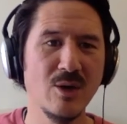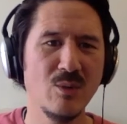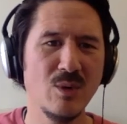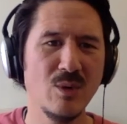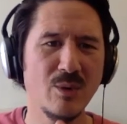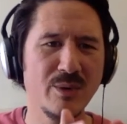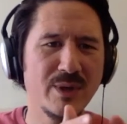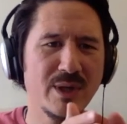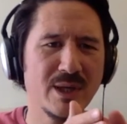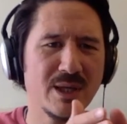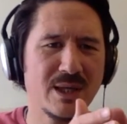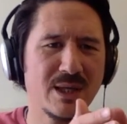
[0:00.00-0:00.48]

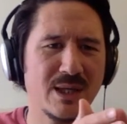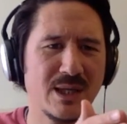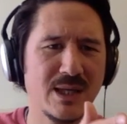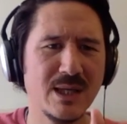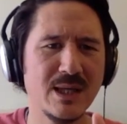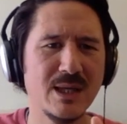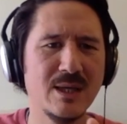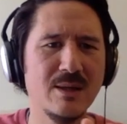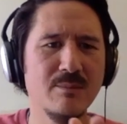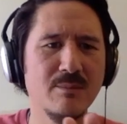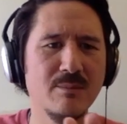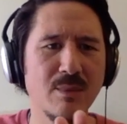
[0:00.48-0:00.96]
What were the
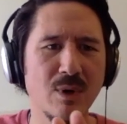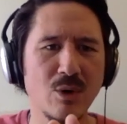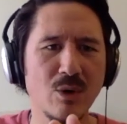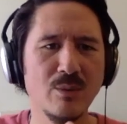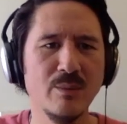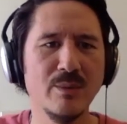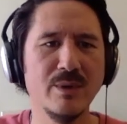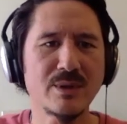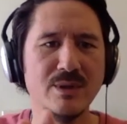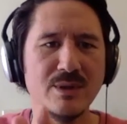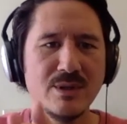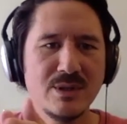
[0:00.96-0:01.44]
key
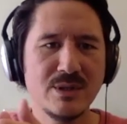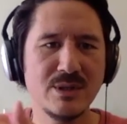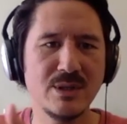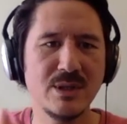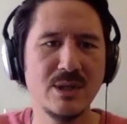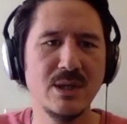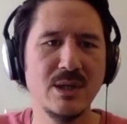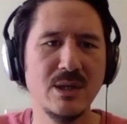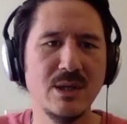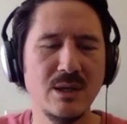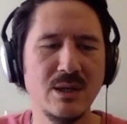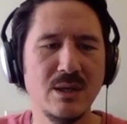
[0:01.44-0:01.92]
moments I-